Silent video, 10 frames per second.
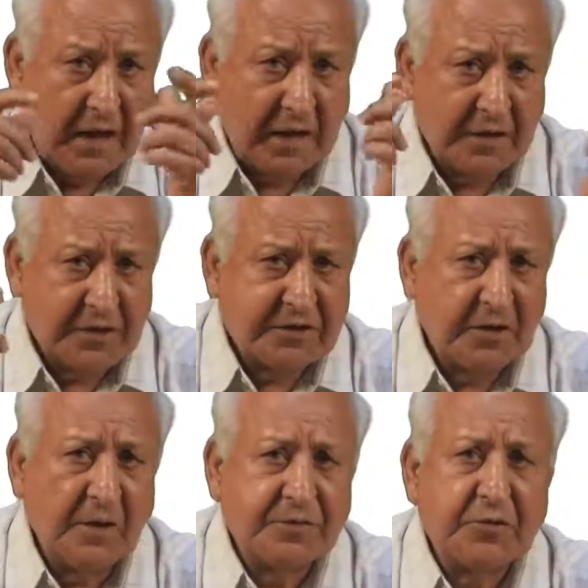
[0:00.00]
A
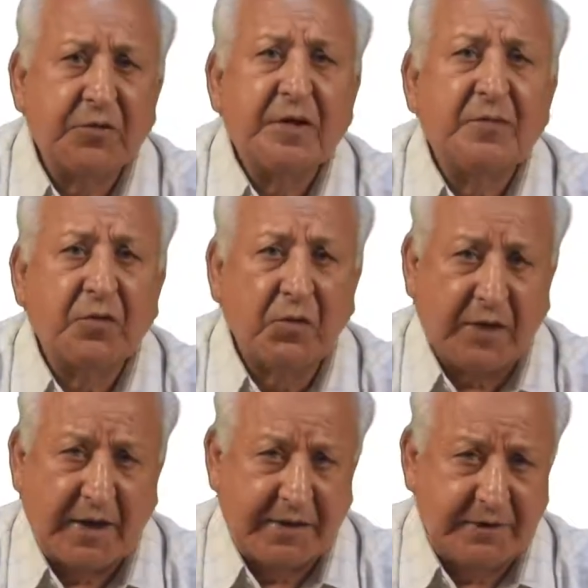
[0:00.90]
crystal of sodium
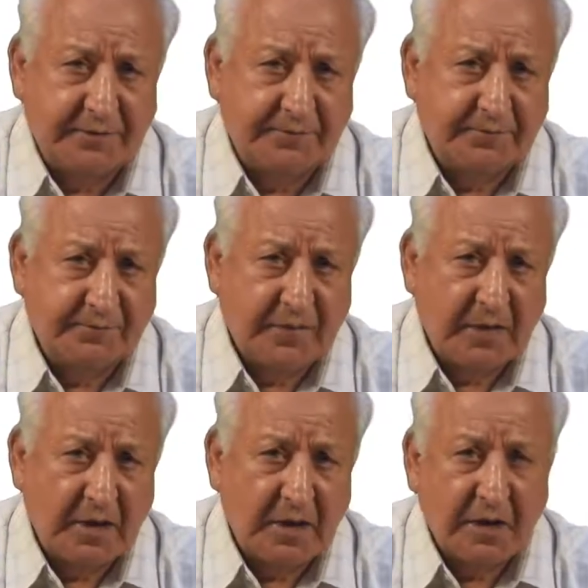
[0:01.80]
chloride
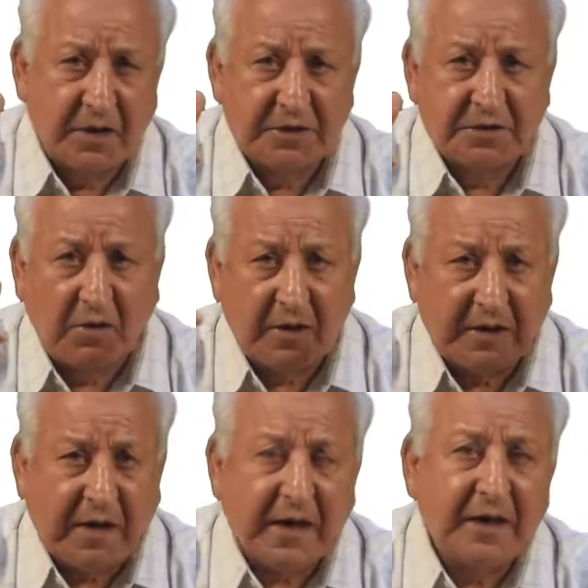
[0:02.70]
is
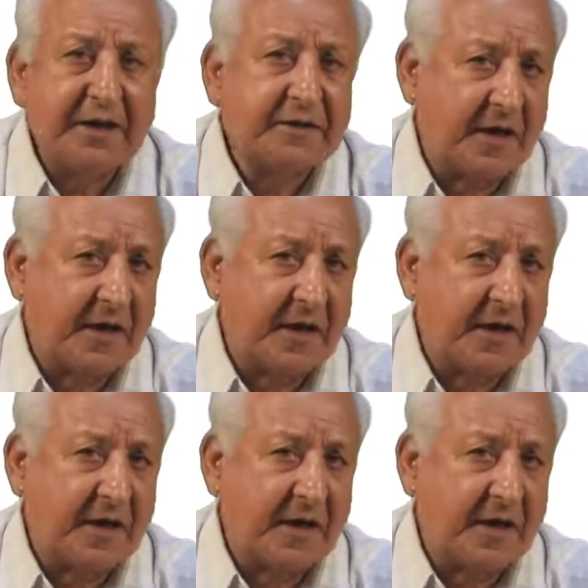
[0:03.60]
ordinarily